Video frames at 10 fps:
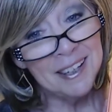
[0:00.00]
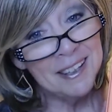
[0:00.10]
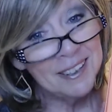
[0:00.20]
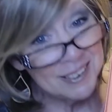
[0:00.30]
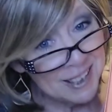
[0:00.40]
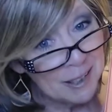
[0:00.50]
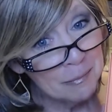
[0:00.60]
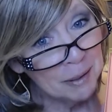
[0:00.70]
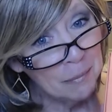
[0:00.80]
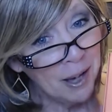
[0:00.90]
It looks like a
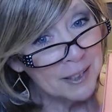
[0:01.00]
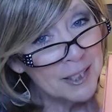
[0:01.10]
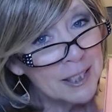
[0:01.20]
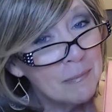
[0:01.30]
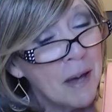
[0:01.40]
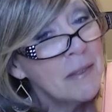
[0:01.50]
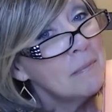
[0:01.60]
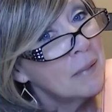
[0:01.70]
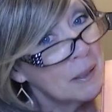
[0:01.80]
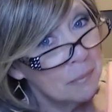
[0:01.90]
big box this month,
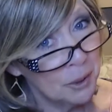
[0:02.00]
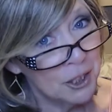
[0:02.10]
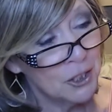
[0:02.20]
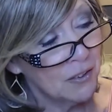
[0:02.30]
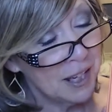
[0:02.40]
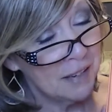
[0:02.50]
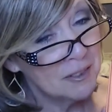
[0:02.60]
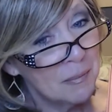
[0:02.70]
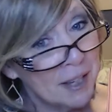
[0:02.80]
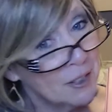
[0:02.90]
but I'm pretty sure I have
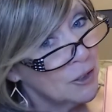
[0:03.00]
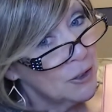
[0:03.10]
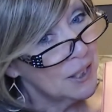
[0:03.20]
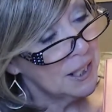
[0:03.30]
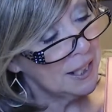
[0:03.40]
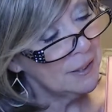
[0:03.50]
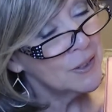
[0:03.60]
some extras in here.